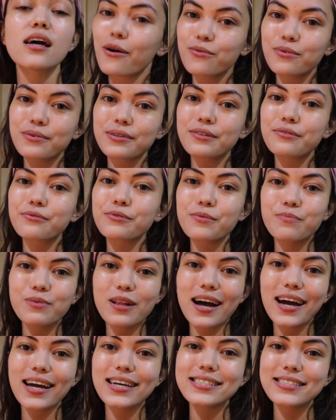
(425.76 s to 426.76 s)
I will
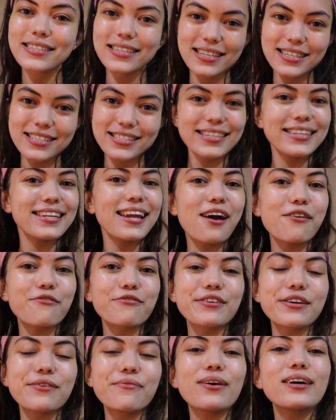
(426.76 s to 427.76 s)
reply to each and
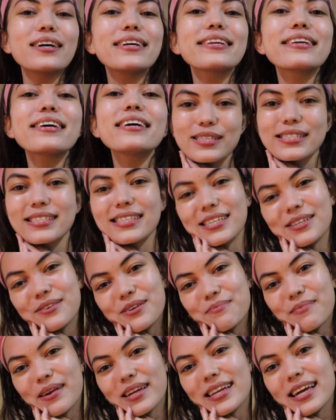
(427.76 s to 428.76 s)
every one. See you
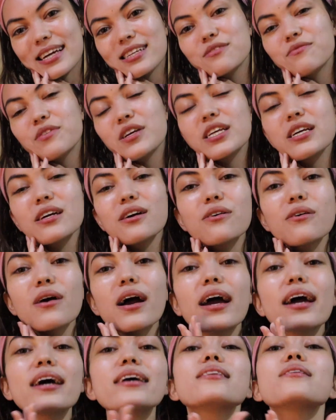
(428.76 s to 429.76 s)
in my next video
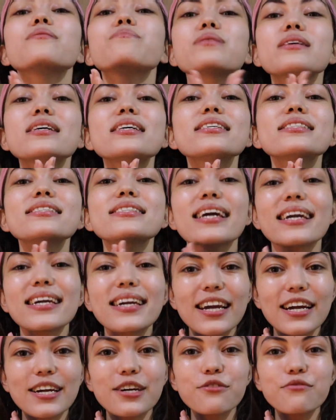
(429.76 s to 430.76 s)
and please take
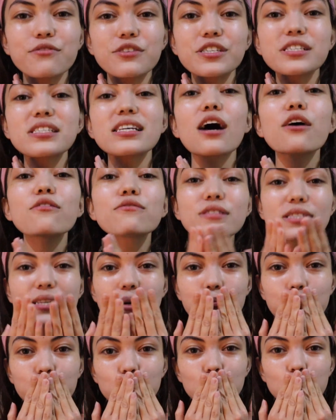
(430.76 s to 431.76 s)
care of yourselves.
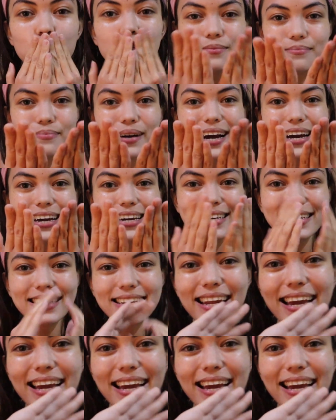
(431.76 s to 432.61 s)
Bye. Good